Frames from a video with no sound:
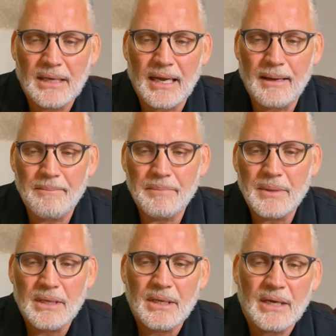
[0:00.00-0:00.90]
Um,
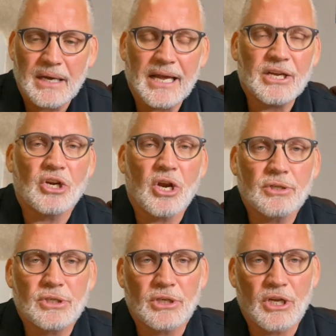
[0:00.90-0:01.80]
an
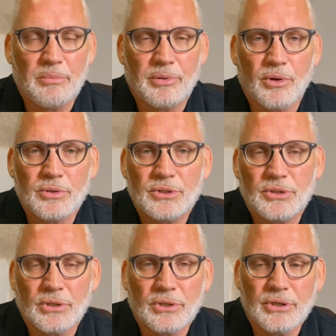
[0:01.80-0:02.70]
agricultural approach
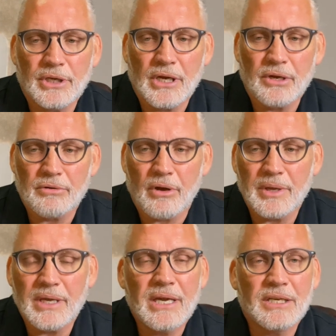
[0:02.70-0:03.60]
to learning and
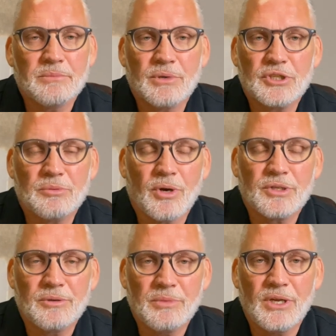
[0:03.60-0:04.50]
growing is much more
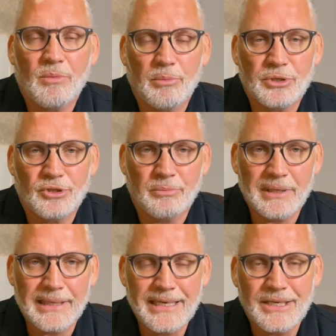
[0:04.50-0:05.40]
to me what we should be
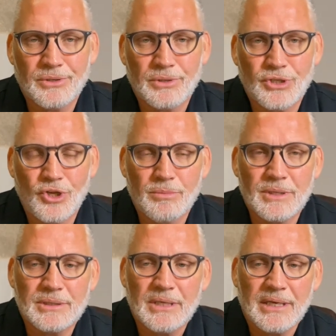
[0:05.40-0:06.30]
leaning to as humans.